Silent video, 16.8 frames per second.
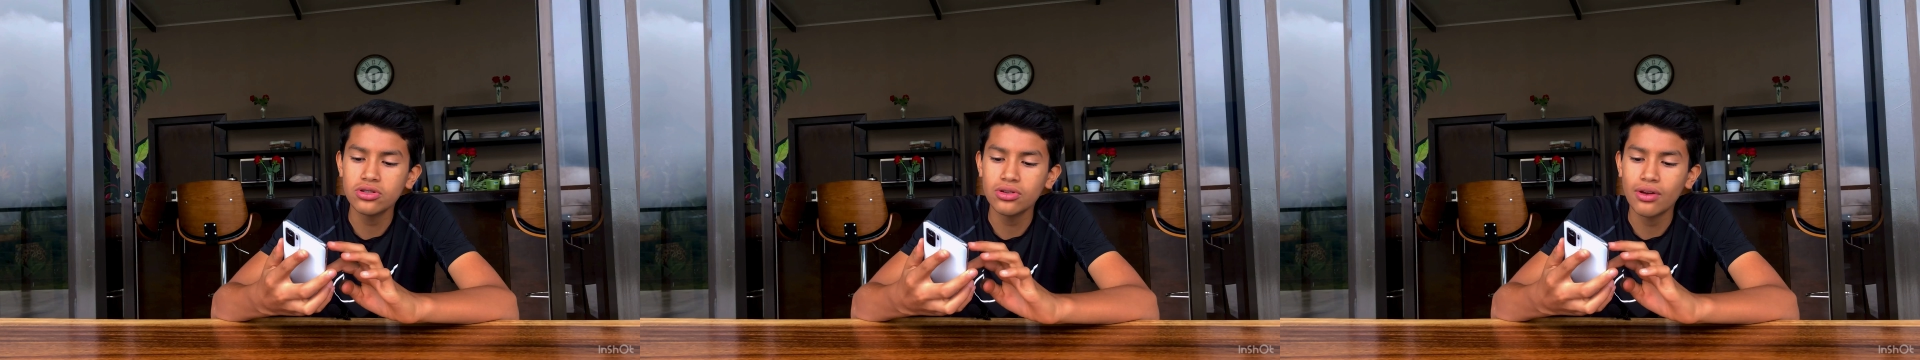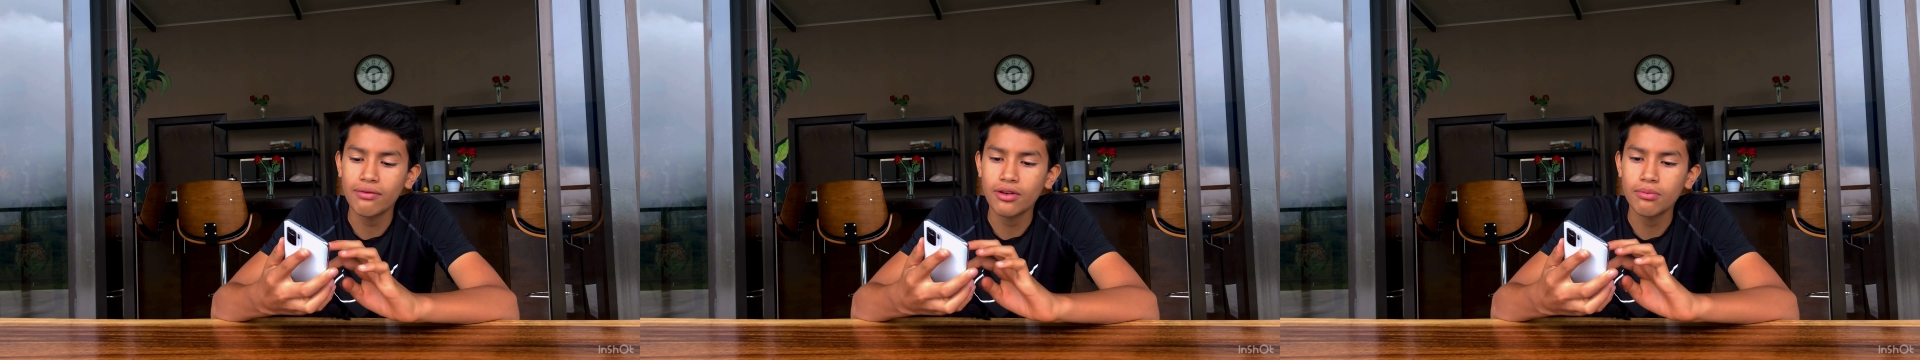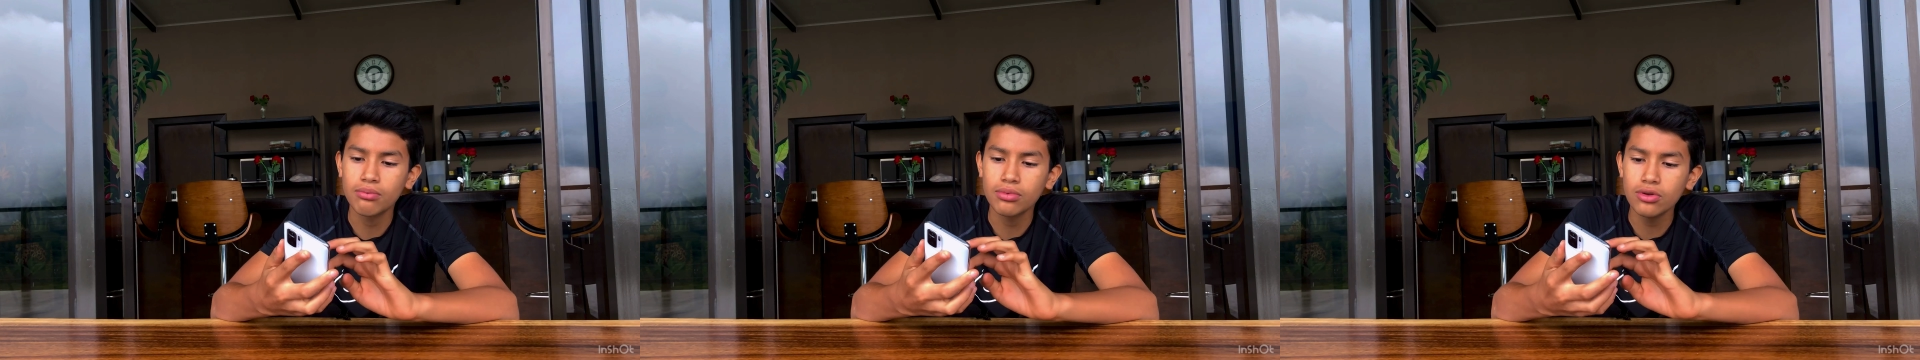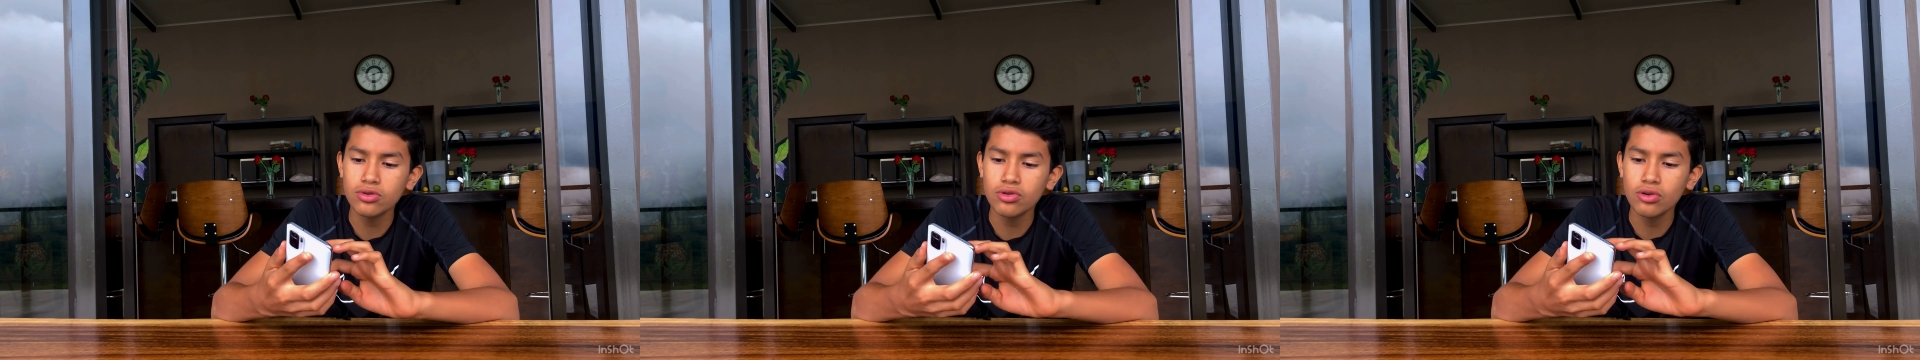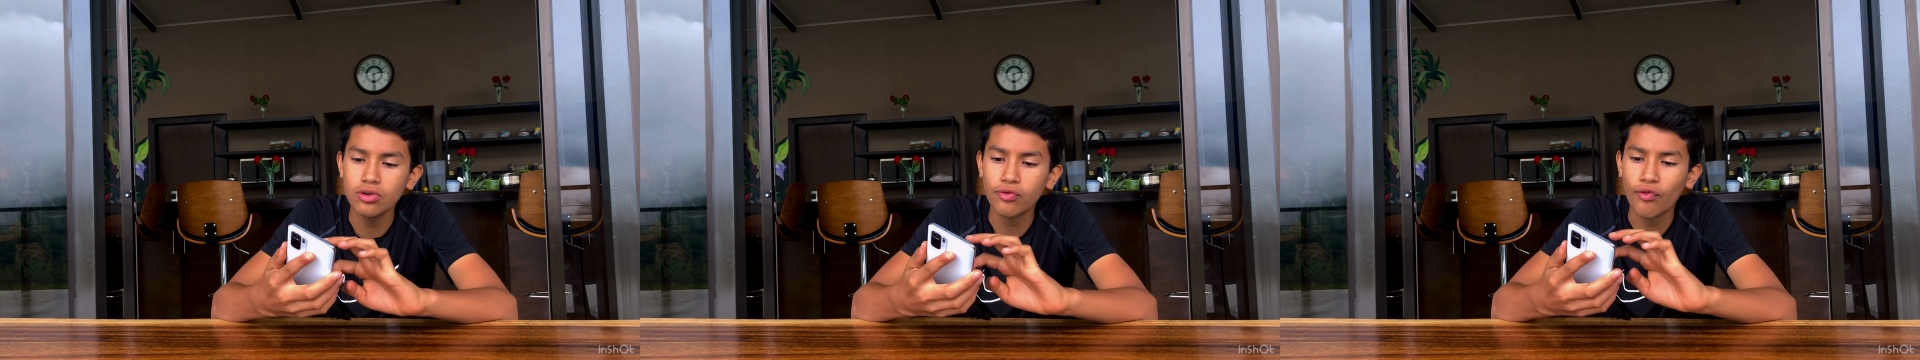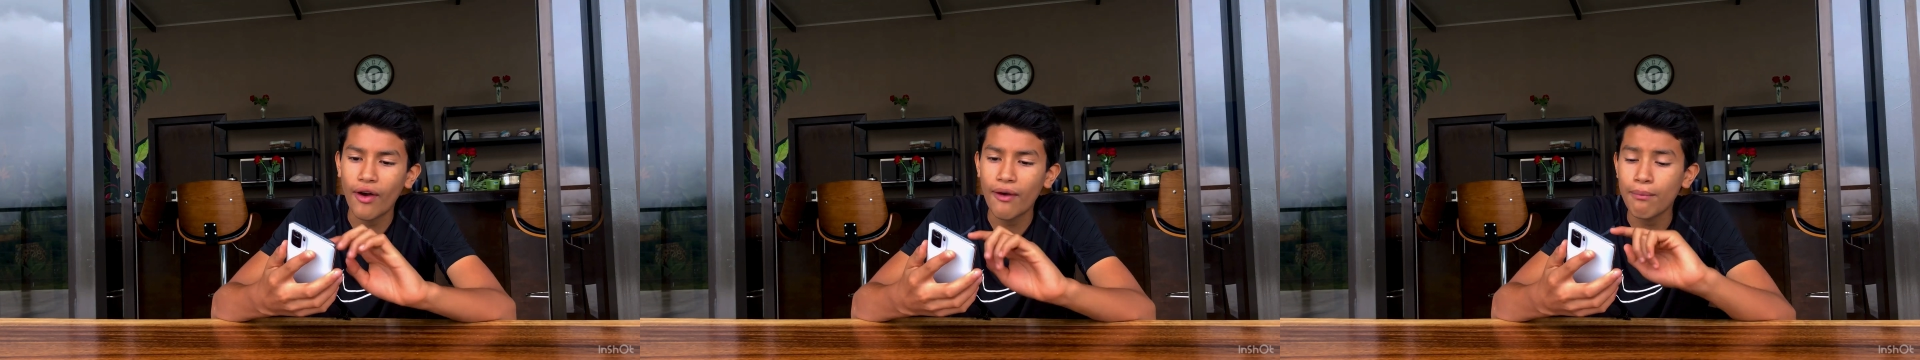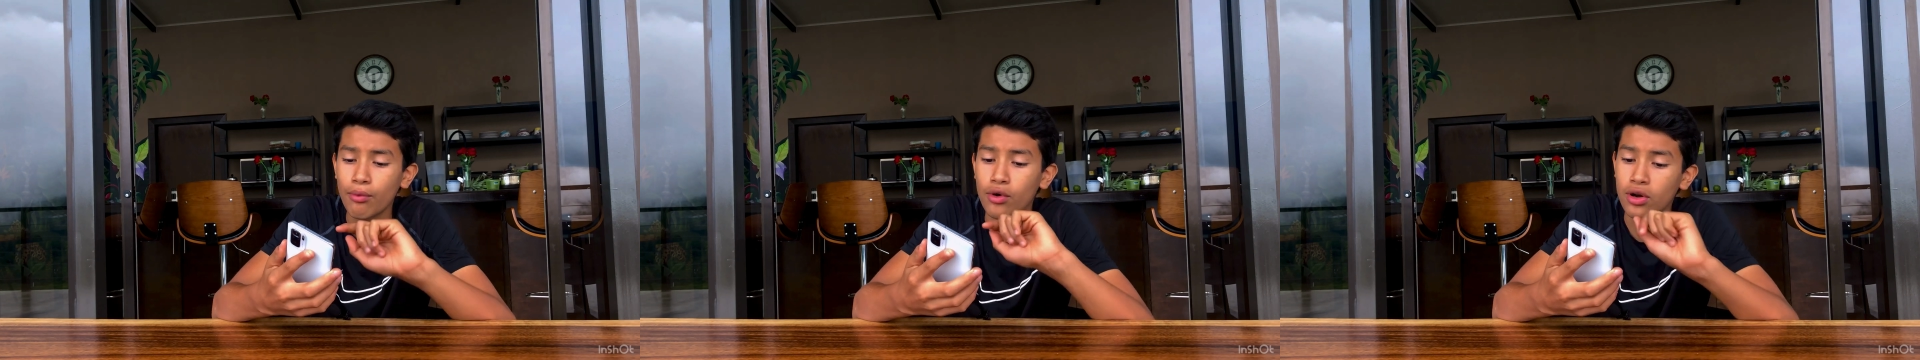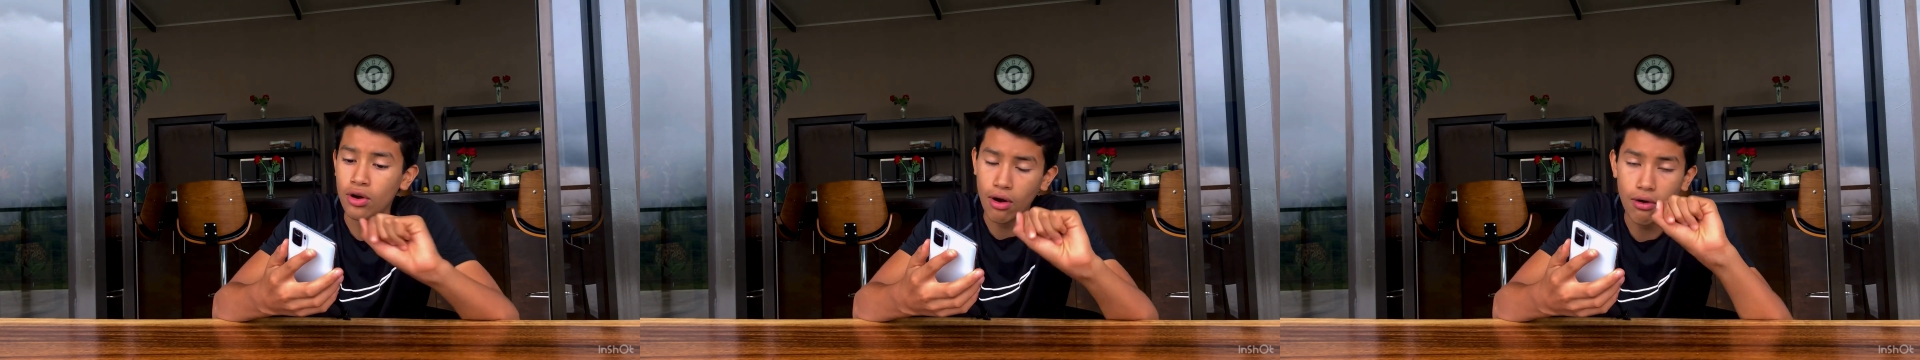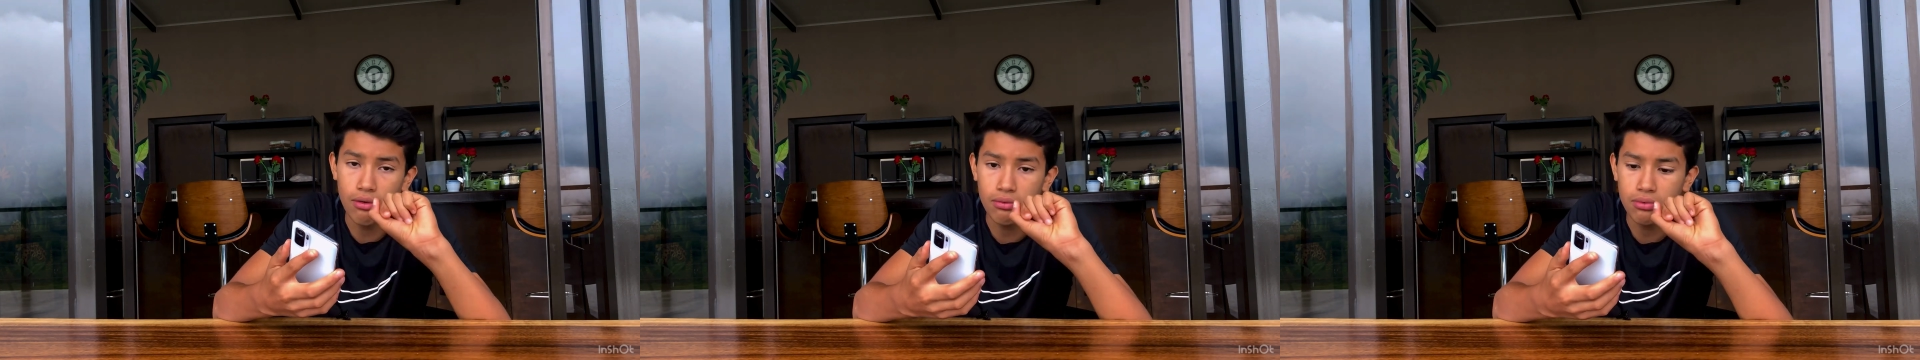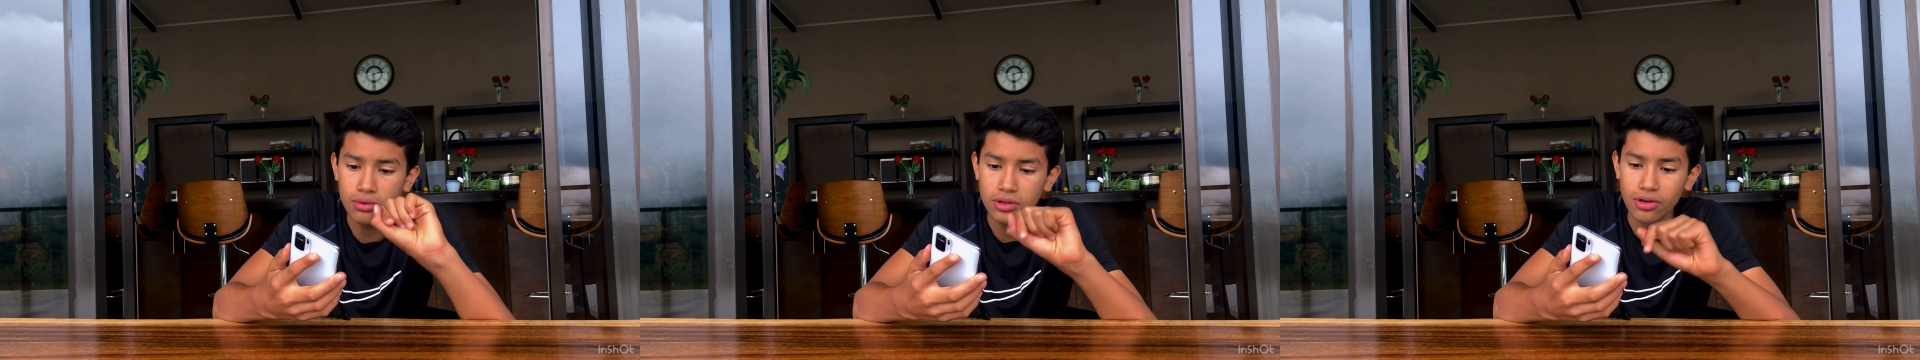you have your Bluetooth 5.0,